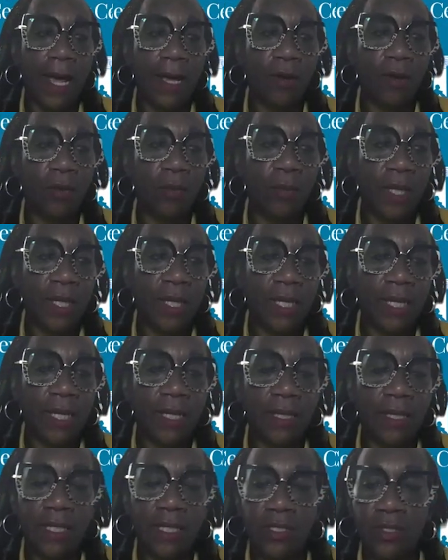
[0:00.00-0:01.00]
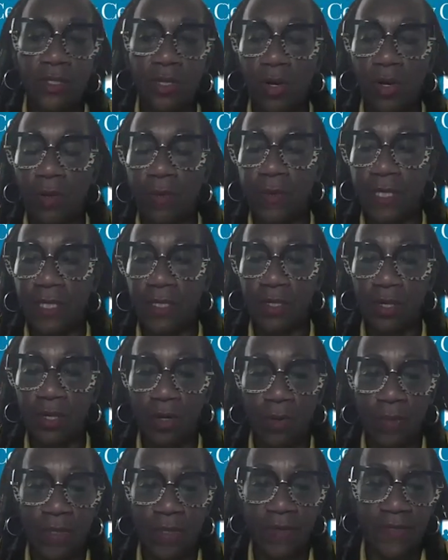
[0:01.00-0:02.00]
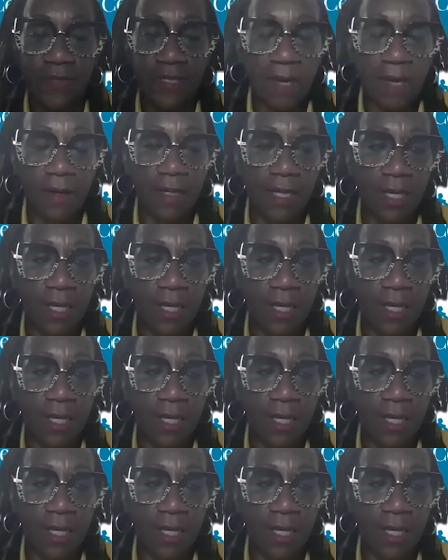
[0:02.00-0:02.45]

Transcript: I don't mean it in these terms, in terms of sounding